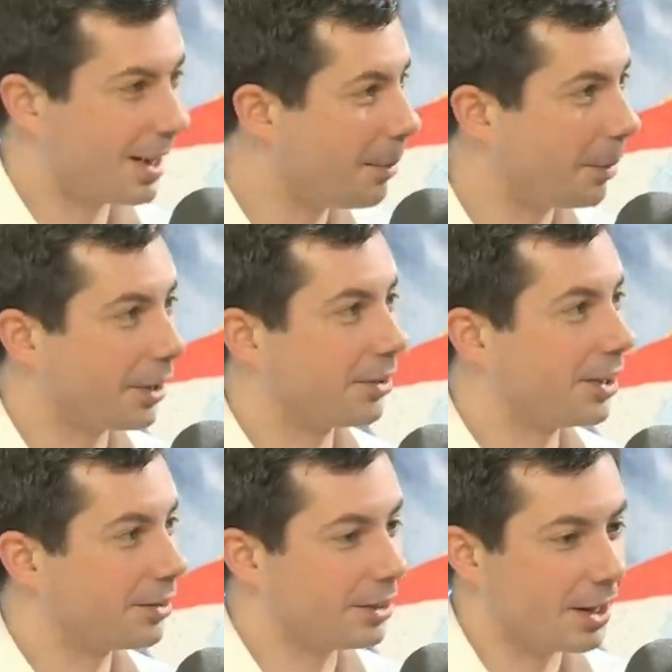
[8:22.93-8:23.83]
complex
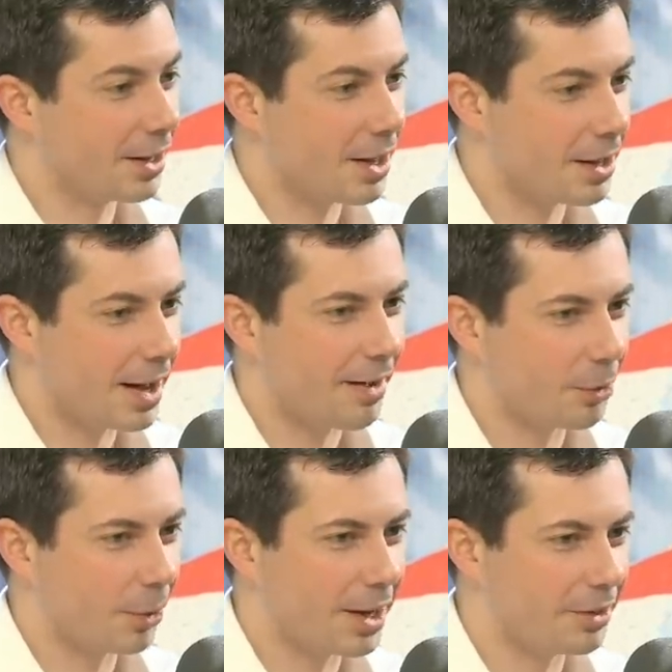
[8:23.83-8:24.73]
things and, and, and,
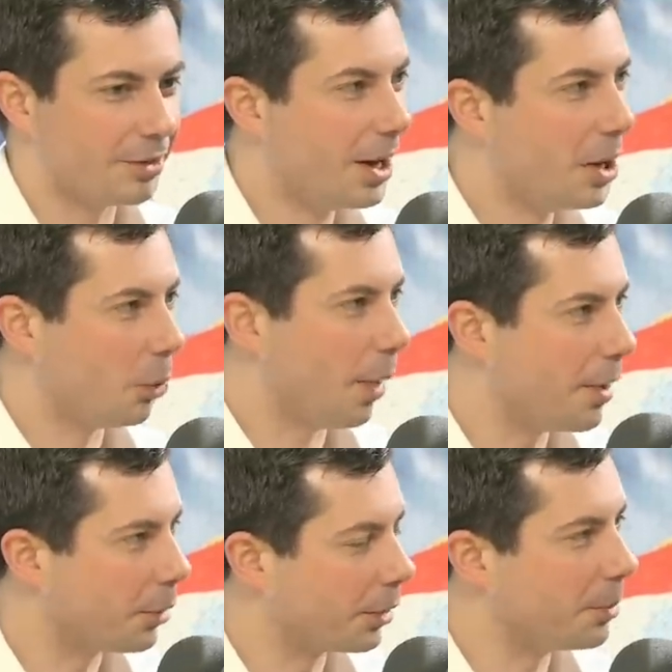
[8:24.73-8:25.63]
have a way of
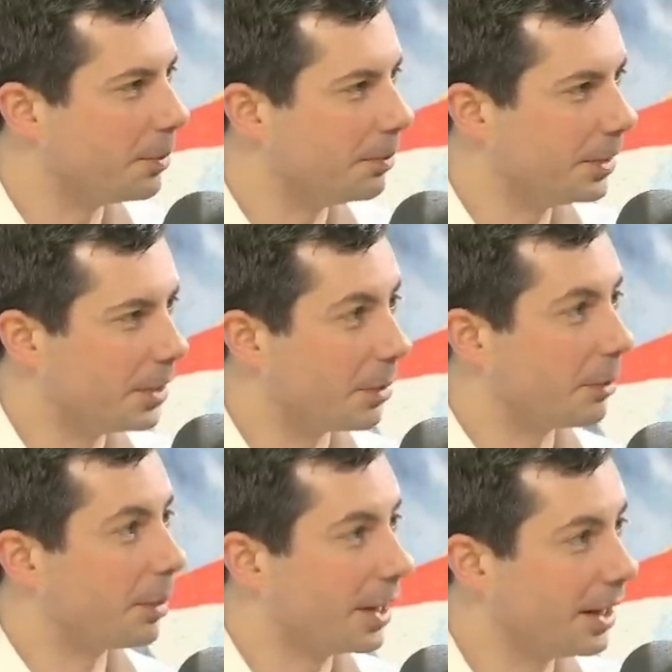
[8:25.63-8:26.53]
rendering them you know
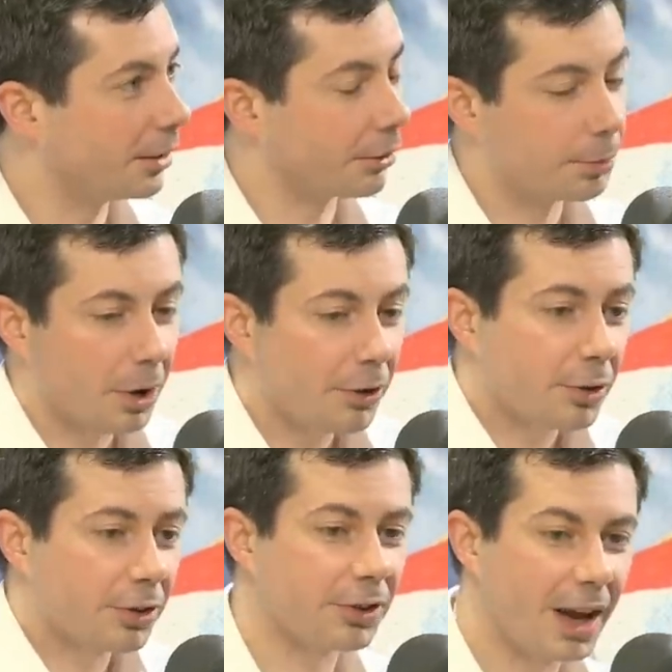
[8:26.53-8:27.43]
in plain english but
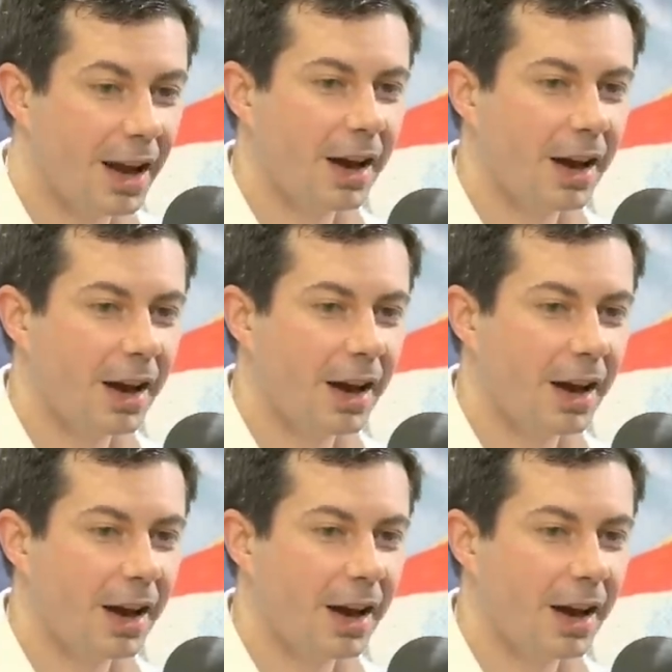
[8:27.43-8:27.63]
also just